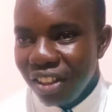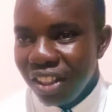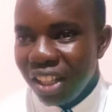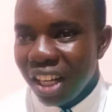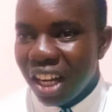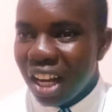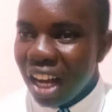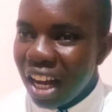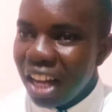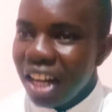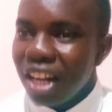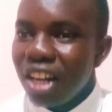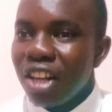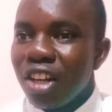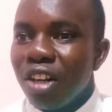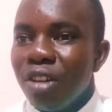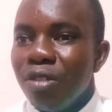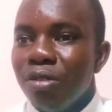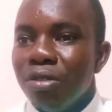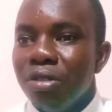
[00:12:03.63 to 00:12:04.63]
the kind
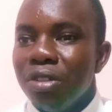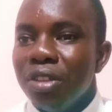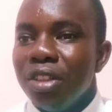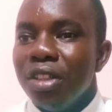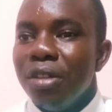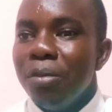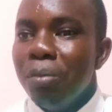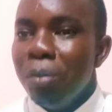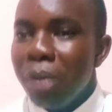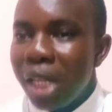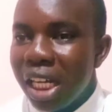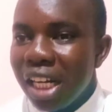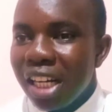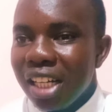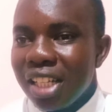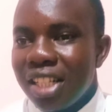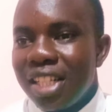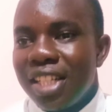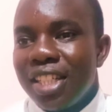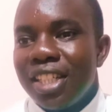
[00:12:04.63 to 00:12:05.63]
of
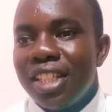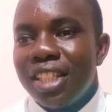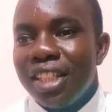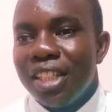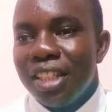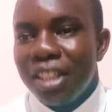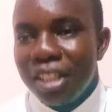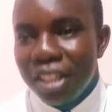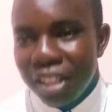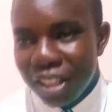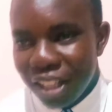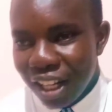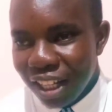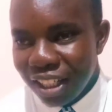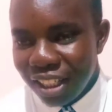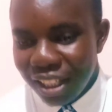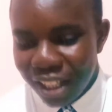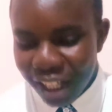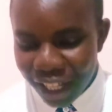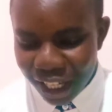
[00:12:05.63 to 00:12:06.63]
meals
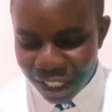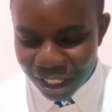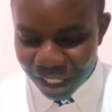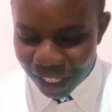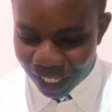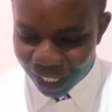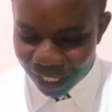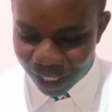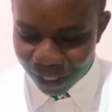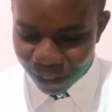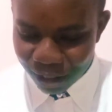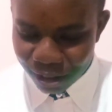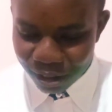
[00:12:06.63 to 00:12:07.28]
that they are taking.